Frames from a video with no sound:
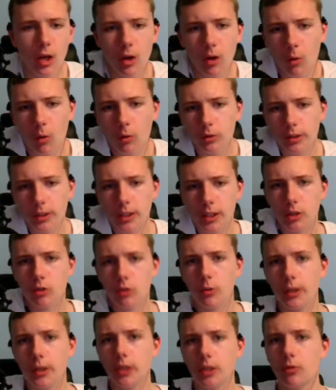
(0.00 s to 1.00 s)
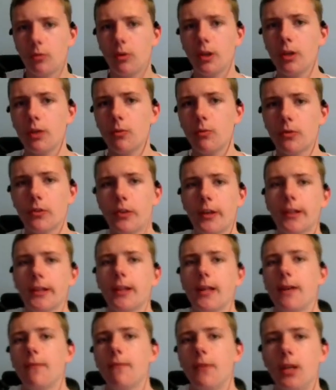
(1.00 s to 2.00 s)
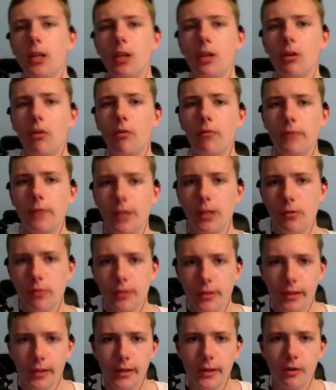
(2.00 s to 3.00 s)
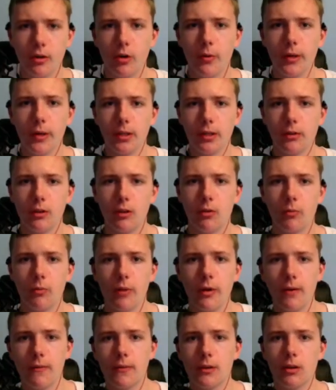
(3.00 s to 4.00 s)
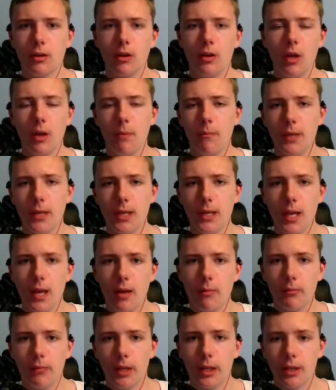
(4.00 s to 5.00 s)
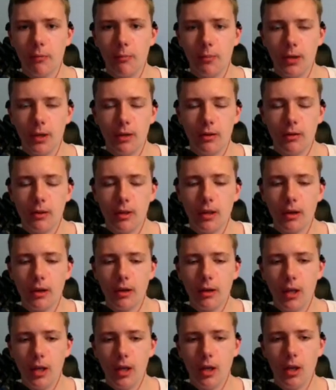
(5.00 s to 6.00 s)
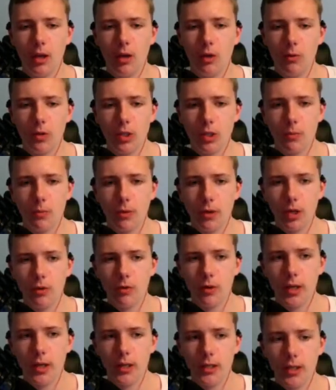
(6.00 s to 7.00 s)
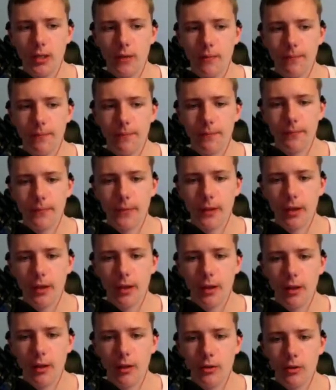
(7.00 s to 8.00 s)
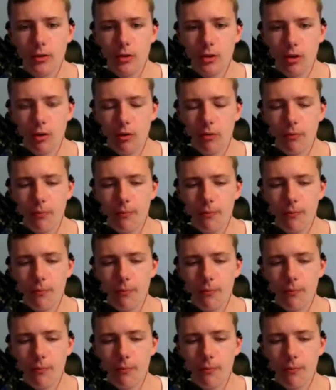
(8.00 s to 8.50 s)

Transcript: only in 2020 it was like that video of Neo Slayer going into the Rift became like a big thing, which is pretty crazy. So,